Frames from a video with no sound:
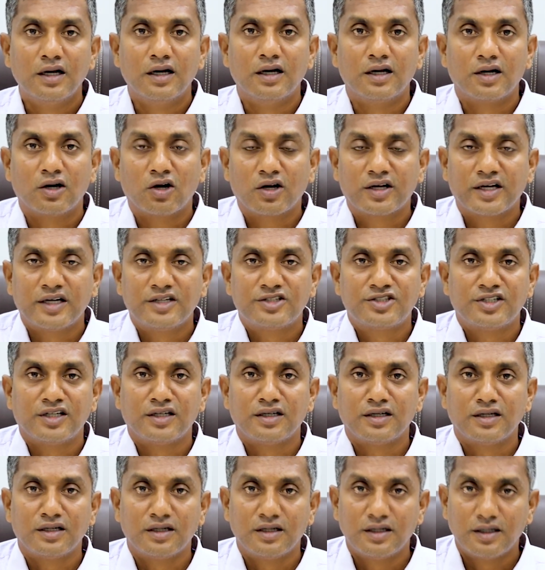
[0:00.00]
rockets
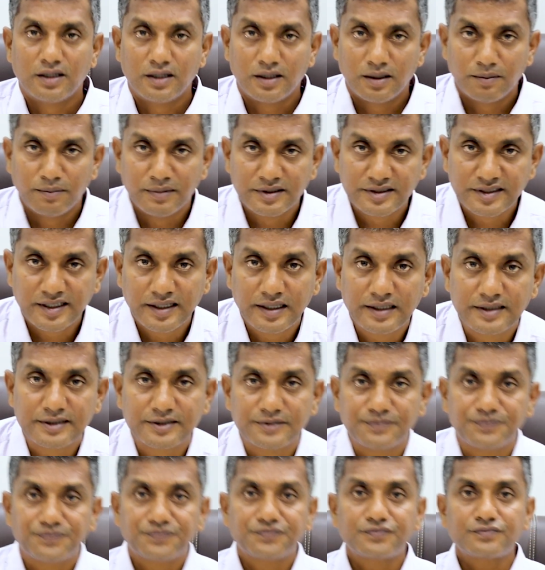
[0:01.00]
and
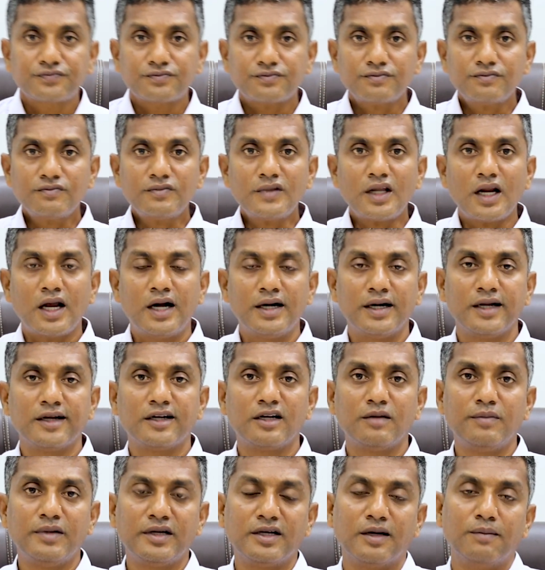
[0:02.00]
missiles, and
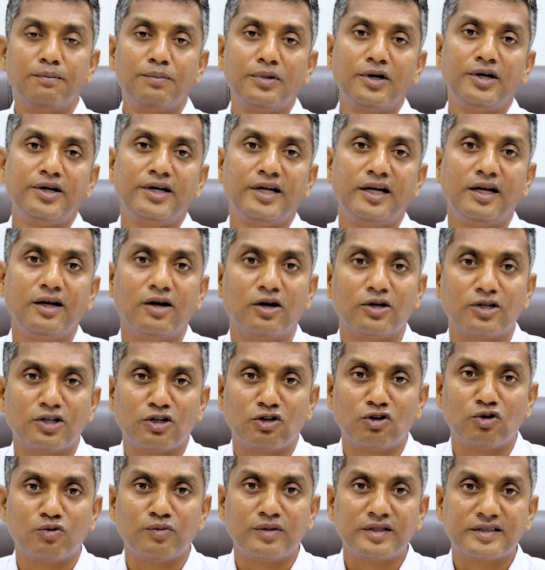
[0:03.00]
it will be completely
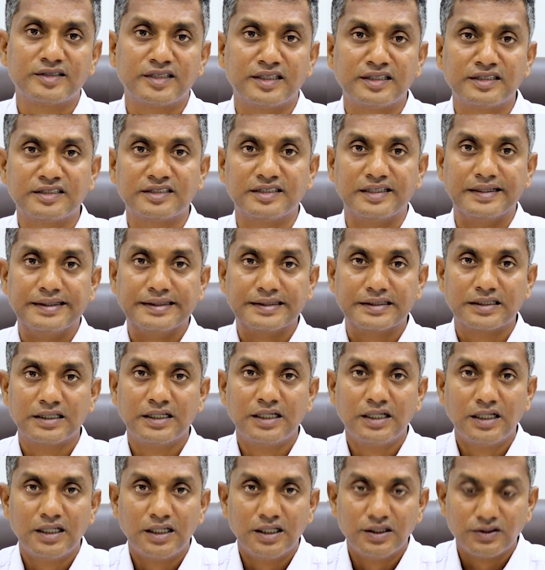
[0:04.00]
autonomous and stealth.
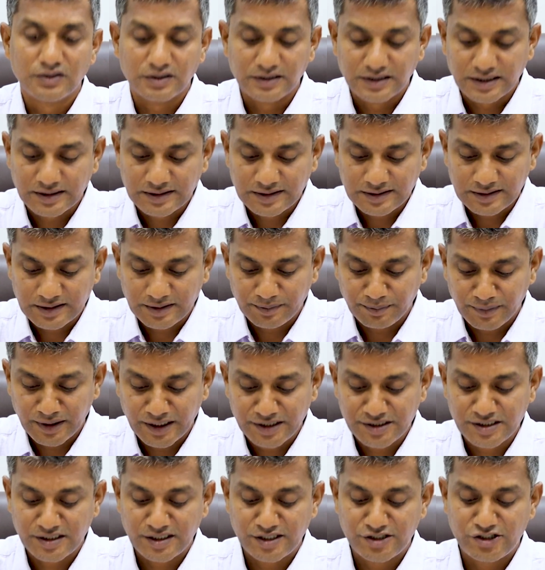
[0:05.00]
So this is a
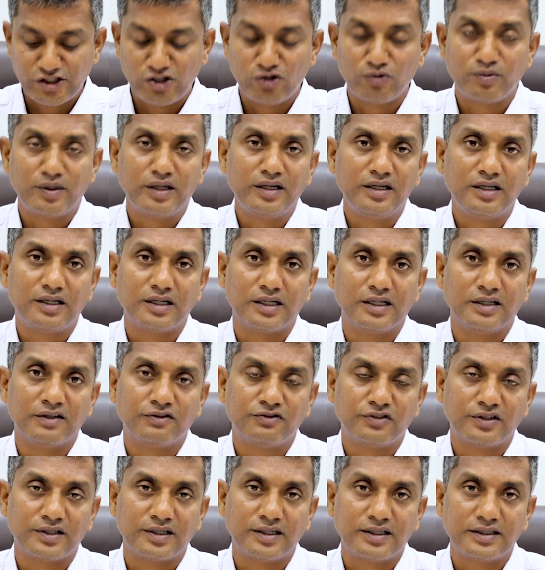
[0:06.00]
major achievement
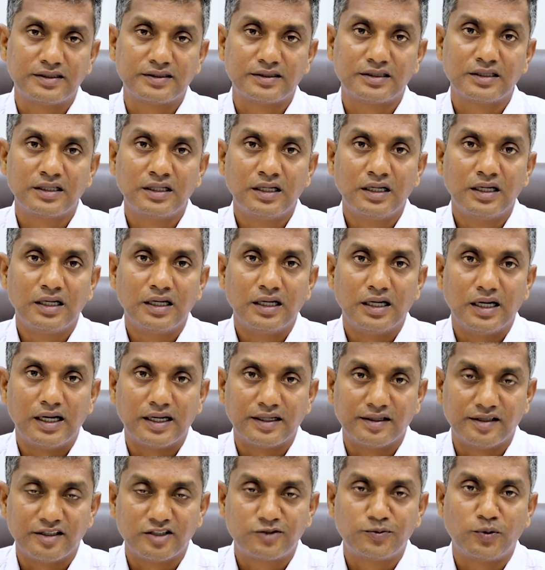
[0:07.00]
for us
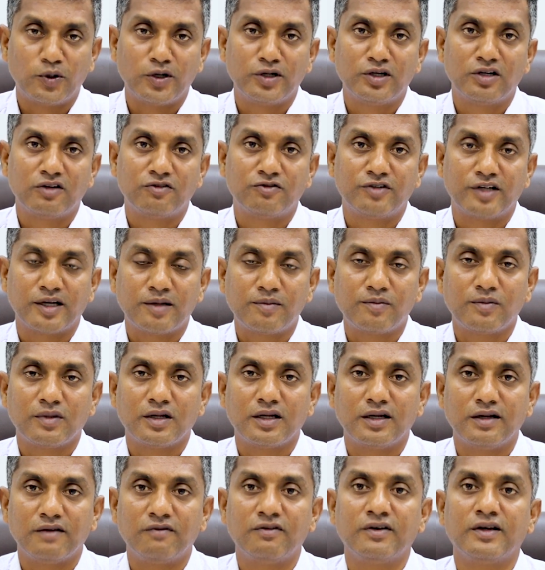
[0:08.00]
at this point of
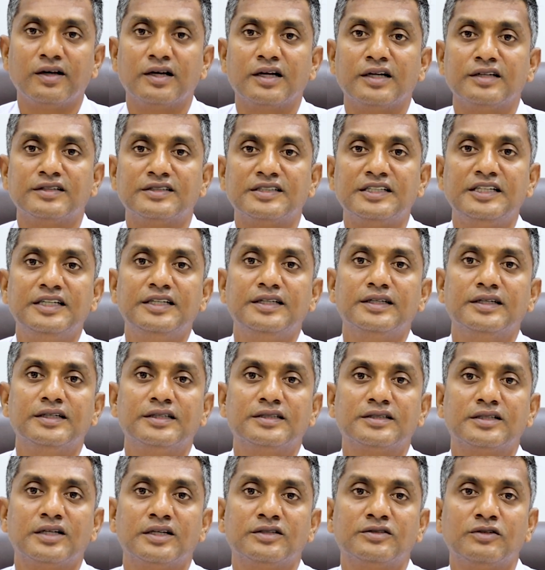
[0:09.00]
time. We can see
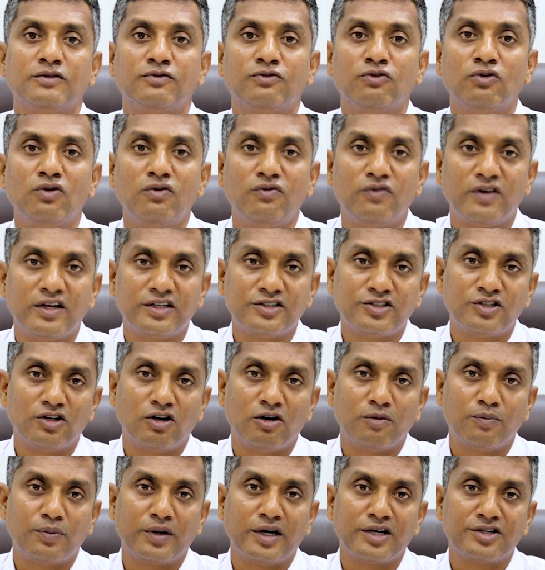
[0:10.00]
that it's as a full-fledged
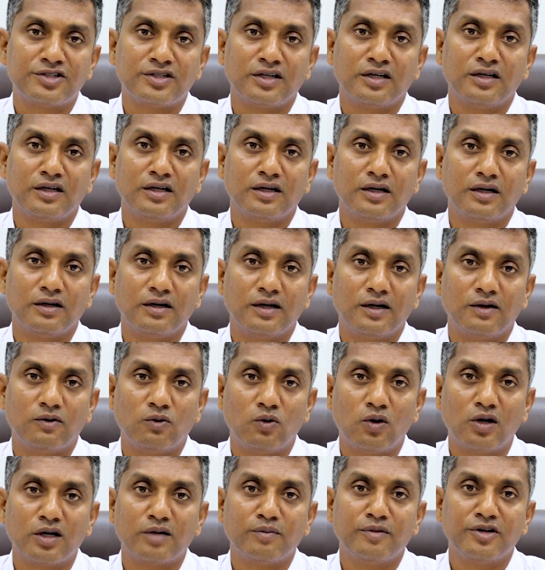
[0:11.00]
operational
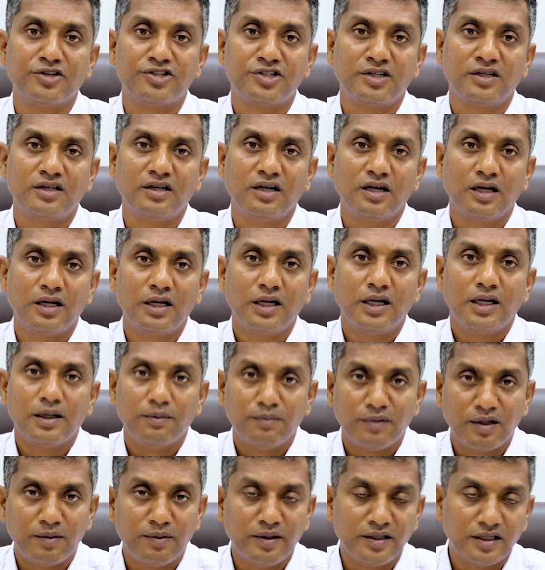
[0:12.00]
war machine,
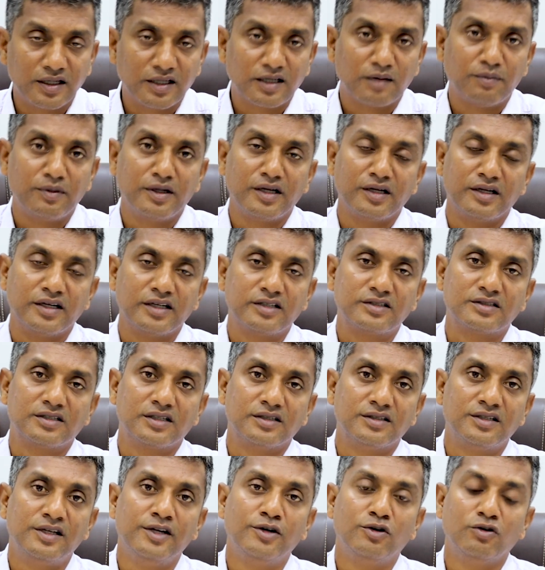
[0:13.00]
maybe in the coming next
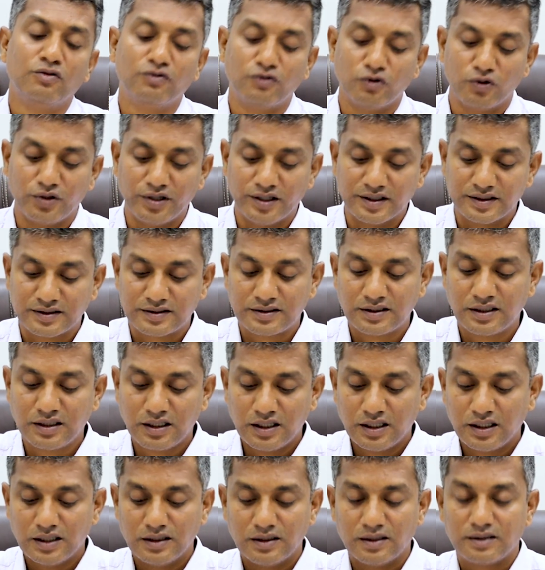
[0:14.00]
3 to 4 years.
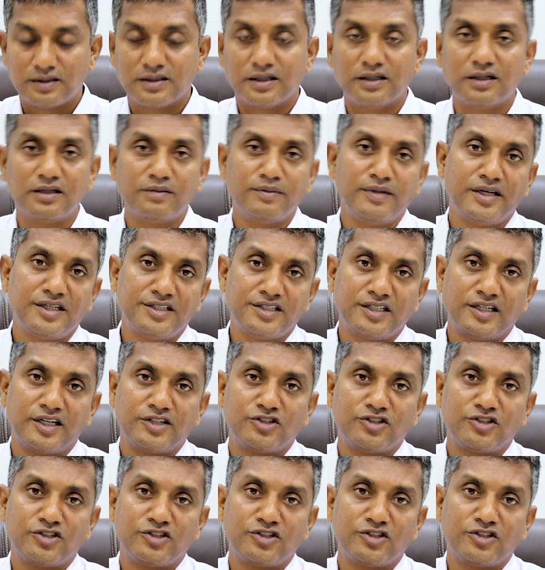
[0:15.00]
The third major